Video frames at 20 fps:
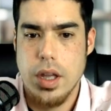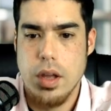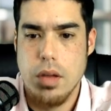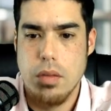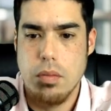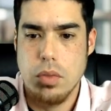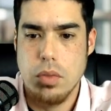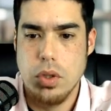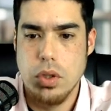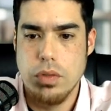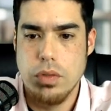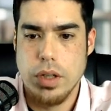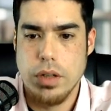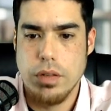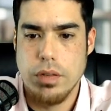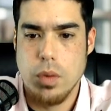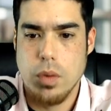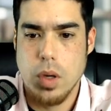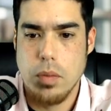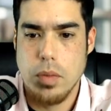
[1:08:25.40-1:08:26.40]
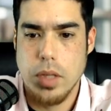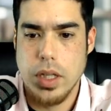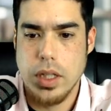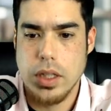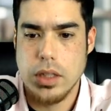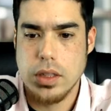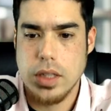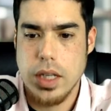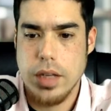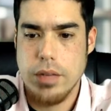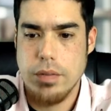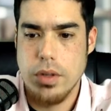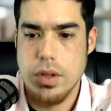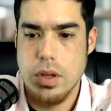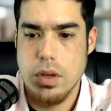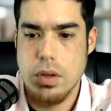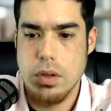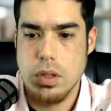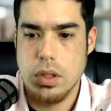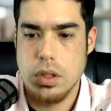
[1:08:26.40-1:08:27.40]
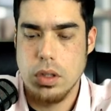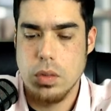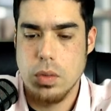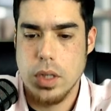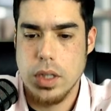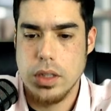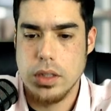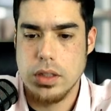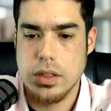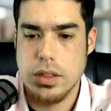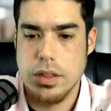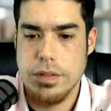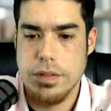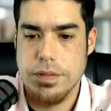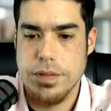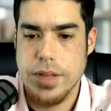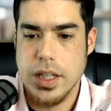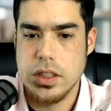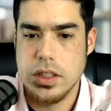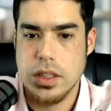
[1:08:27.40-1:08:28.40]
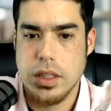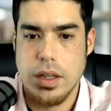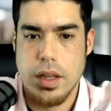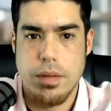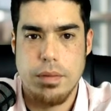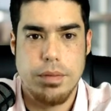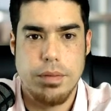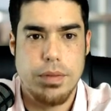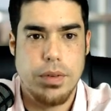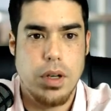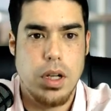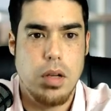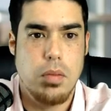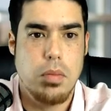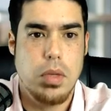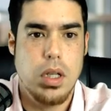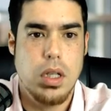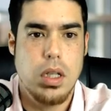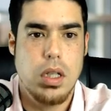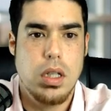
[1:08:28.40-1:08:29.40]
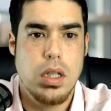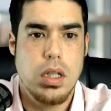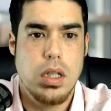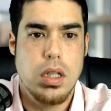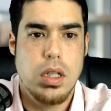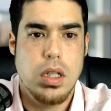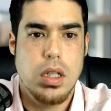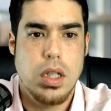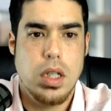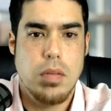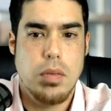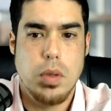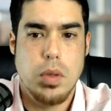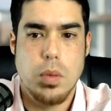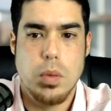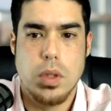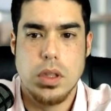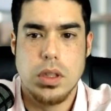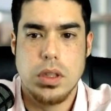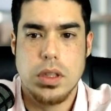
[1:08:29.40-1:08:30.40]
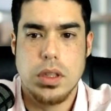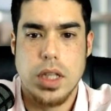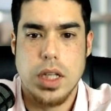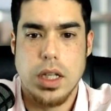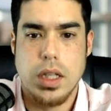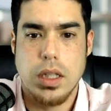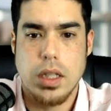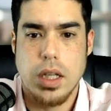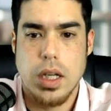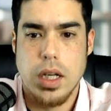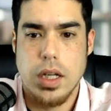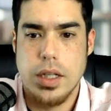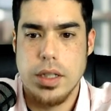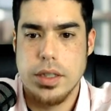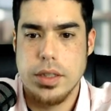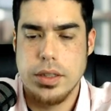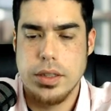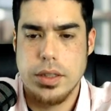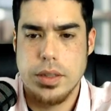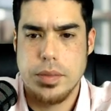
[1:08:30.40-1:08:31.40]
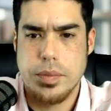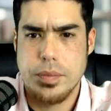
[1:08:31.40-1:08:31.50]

moving for me, because I have no clue where it's fetching them from. Give me 1 second, guys.